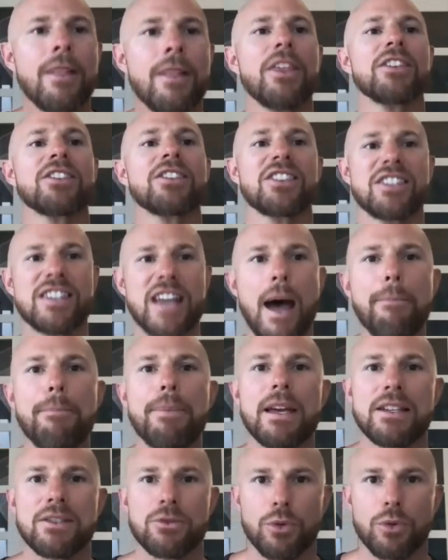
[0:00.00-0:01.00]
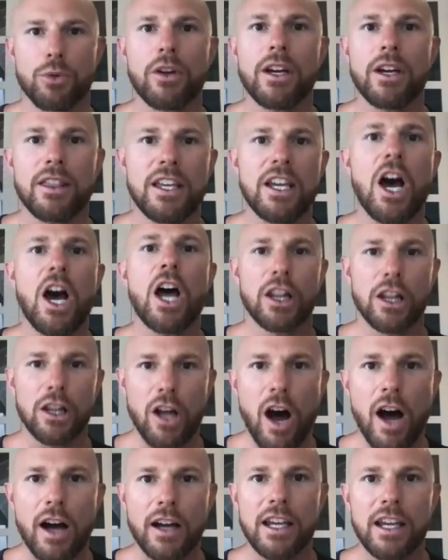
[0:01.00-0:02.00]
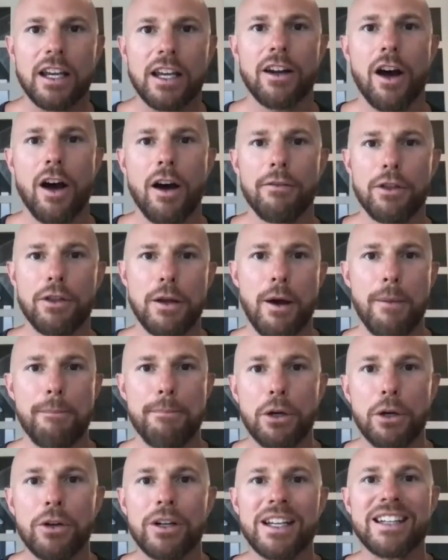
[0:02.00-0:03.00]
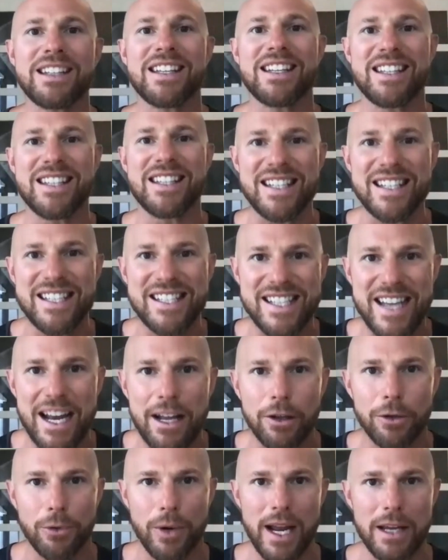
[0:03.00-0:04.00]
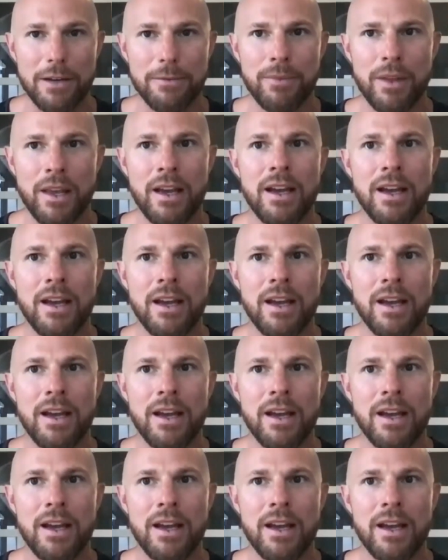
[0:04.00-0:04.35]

the step is really the unlocking of the ability to decelerate.